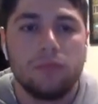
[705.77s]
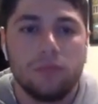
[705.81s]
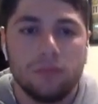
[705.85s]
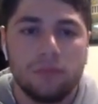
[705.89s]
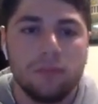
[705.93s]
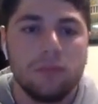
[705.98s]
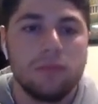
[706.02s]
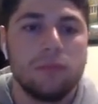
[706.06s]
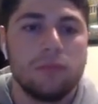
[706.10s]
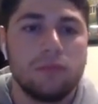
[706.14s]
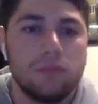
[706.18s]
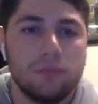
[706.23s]

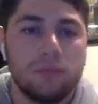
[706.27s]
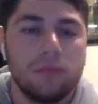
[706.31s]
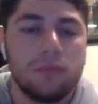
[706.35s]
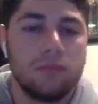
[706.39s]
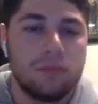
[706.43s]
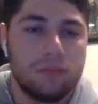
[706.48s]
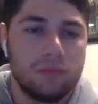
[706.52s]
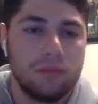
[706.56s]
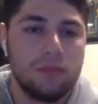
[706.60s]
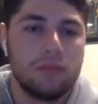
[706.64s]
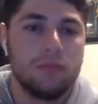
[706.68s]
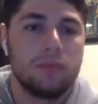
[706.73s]

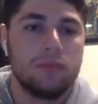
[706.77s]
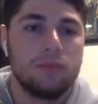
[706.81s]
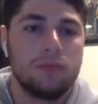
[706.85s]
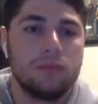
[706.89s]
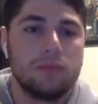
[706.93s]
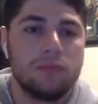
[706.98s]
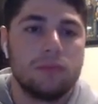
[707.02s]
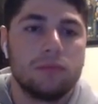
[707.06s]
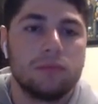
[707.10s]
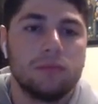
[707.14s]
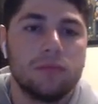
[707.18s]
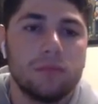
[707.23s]

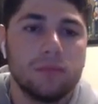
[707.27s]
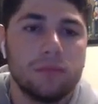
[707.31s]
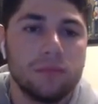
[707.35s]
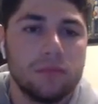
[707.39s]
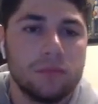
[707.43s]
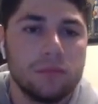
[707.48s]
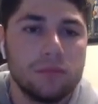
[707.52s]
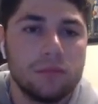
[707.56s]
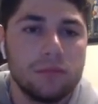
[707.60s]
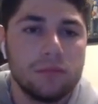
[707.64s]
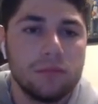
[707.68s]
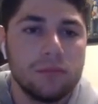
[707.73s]

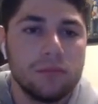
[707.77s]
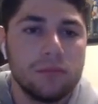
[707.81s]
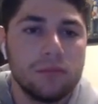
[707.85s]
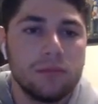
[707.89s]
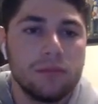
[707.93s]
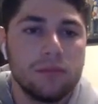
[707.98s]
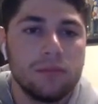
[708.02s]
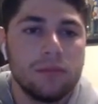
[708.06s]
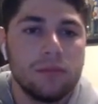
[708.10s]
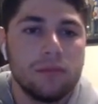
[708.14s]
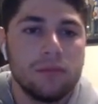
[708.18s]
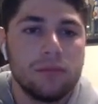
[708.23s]

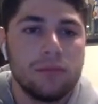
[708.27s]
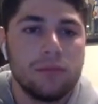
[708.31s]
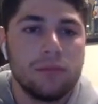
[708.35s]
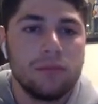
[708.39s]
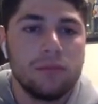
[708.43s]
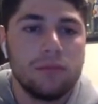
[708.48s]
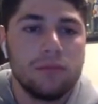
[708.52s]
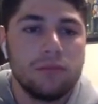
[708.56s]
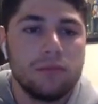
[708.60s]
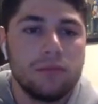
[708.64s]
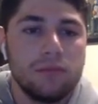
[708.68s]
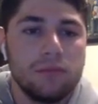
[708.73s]

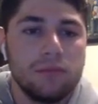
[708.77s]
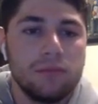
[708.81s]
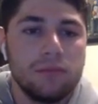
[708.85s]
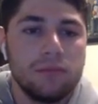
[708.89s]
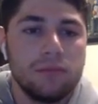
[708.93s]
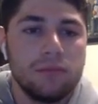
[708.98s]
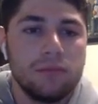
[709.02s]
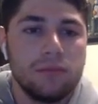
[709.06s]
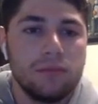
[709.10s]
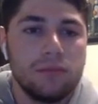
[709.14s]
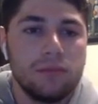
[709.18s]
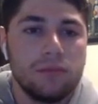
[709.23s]

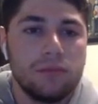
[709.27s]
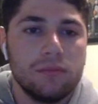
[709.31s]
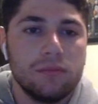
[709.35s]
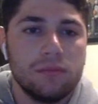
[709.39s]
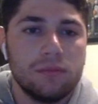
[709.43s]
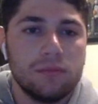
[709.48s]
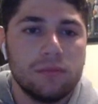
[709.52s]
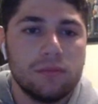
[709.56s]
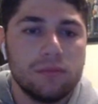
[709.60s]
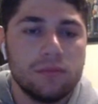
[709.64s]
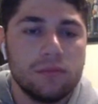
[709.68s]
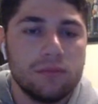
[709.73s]

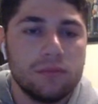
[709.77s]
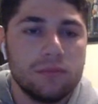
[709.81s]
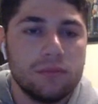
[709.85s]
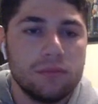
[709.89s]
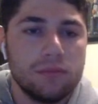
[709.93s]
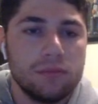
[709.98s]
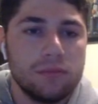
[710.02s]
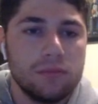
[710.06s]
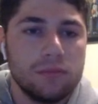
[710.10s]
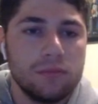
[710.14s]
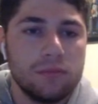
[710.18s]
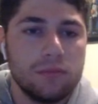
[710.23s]

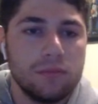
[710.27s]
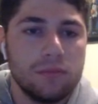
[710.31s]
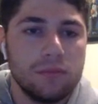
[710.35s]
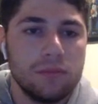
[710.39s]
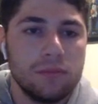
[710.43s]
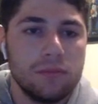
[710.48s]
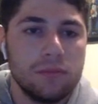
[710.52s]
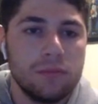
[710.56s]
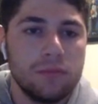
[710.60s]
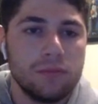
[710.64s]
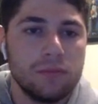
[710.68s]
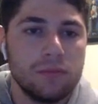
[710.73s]

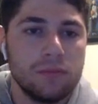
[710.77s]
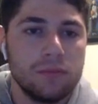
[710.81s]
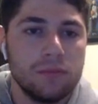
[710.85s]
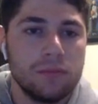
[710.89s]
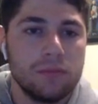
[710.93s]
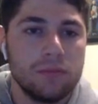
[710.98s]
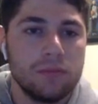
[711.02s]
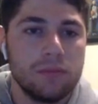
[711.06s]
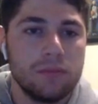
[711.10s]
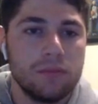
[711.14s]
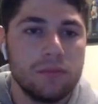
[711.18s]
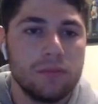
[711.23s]

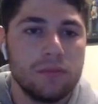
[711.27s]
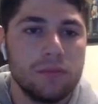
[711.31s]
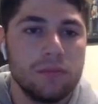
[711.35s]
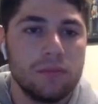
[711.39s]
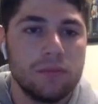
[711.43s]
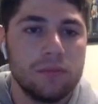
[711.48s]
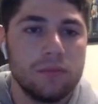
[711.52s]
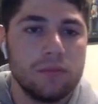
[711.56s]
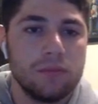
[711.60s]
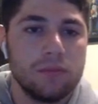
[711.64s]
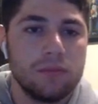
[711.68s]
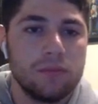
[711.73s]

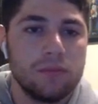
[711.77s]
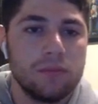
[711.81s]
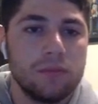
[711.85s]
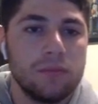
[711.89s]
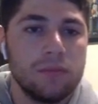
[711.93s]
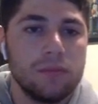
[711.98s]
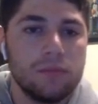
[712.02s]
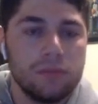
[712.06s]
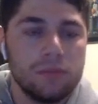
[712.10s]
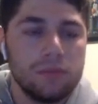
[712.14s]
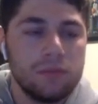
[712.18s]
(not speaking)